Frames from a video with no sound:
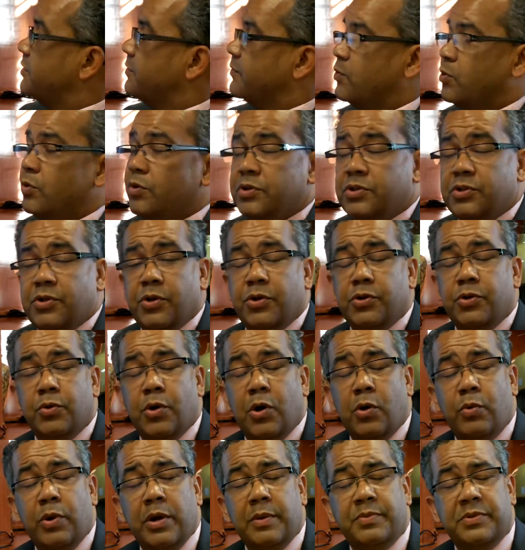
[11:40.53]
of course, go to our
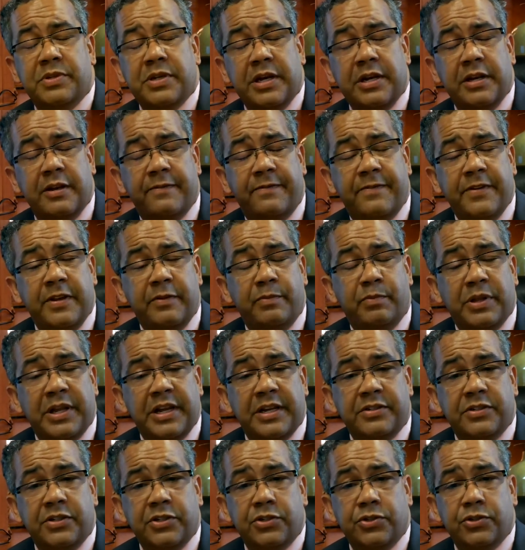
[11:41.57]
website at
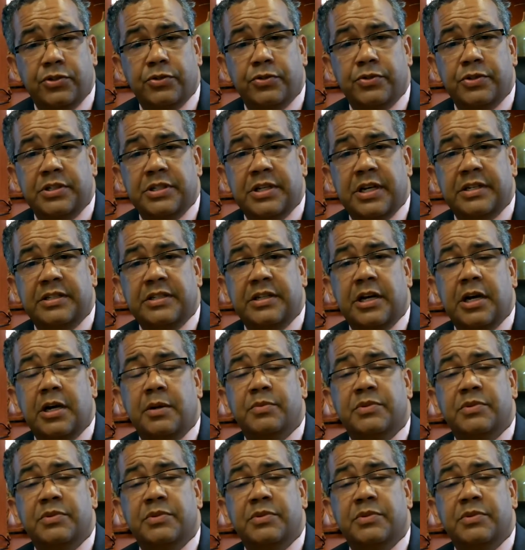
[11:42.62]
fadeplasticsurgery.com